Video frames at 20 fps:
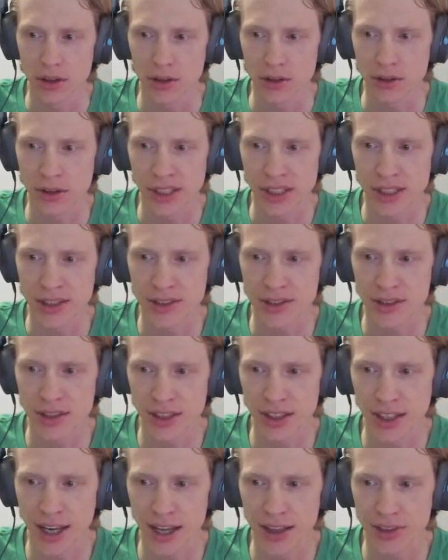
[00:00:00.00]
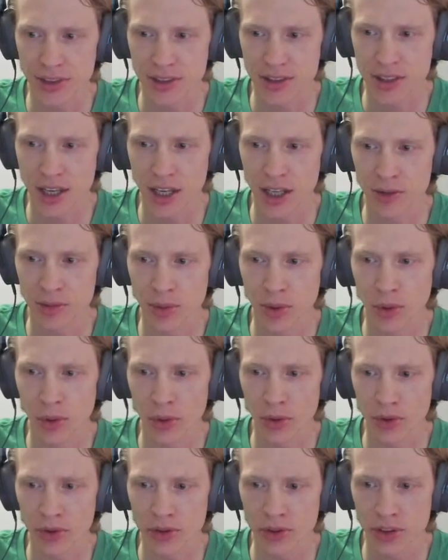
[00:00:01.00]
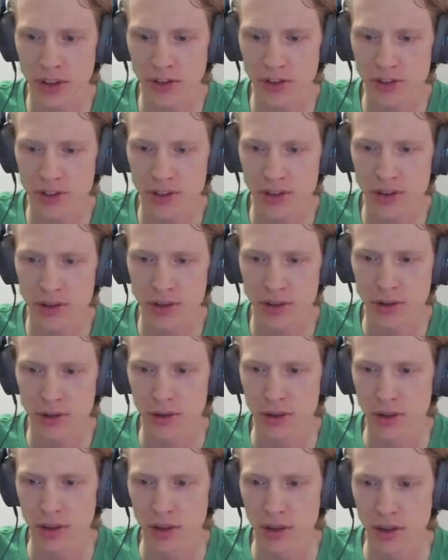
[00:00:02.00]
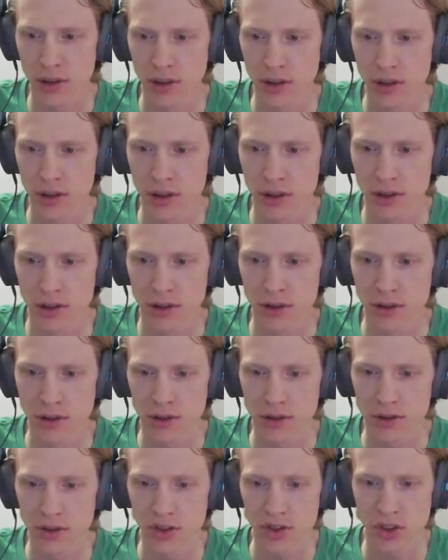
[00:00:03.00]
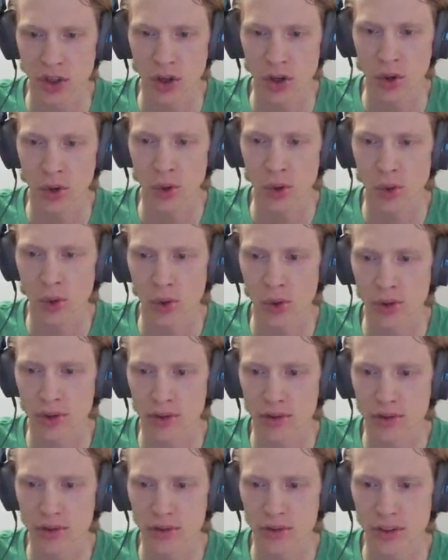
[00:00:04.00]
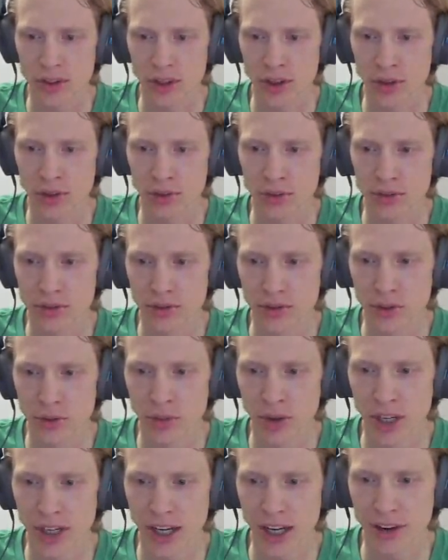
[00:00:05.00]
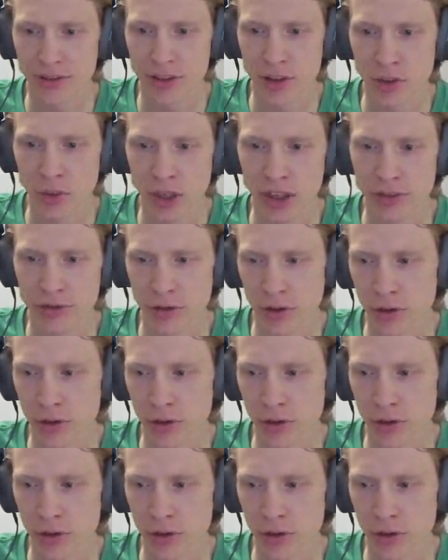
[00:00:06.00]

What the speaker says: needs to get the 10 portal glyphs. So, you might have to wait for